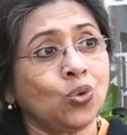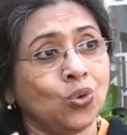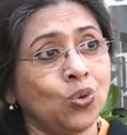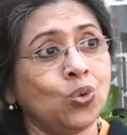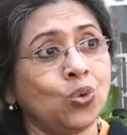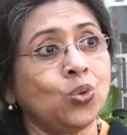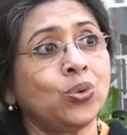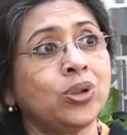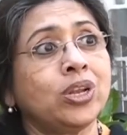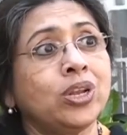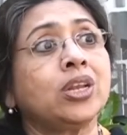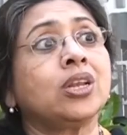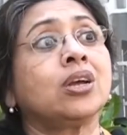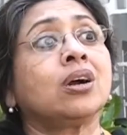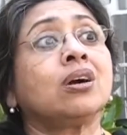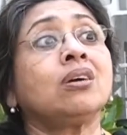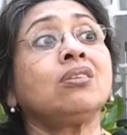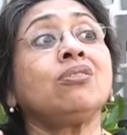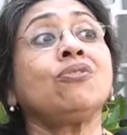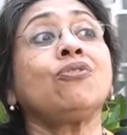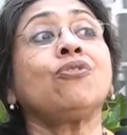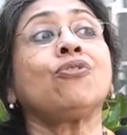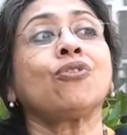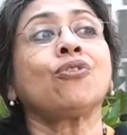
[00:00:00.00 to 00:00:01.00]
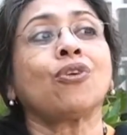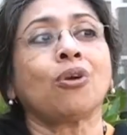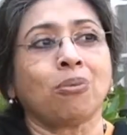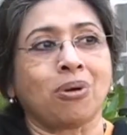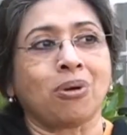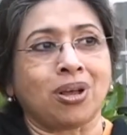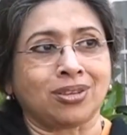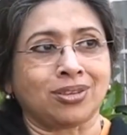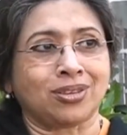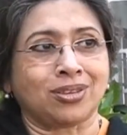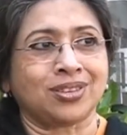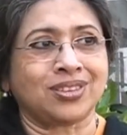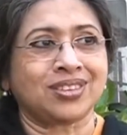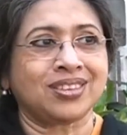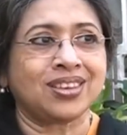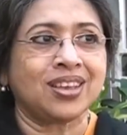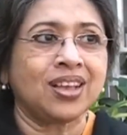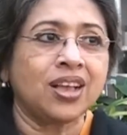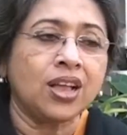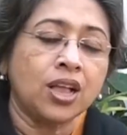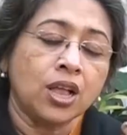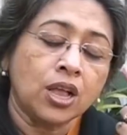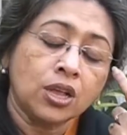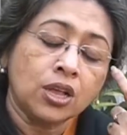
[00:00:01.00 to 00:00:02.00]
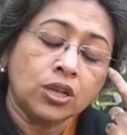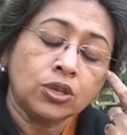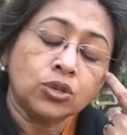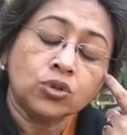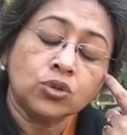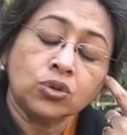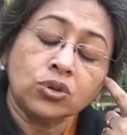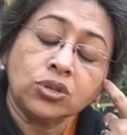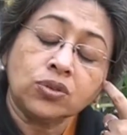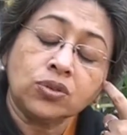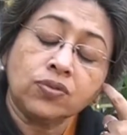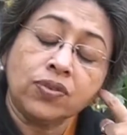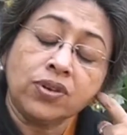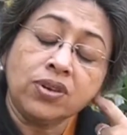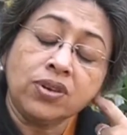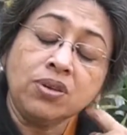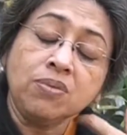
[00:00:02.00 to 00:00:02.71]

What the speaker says: who will learn from us. So it's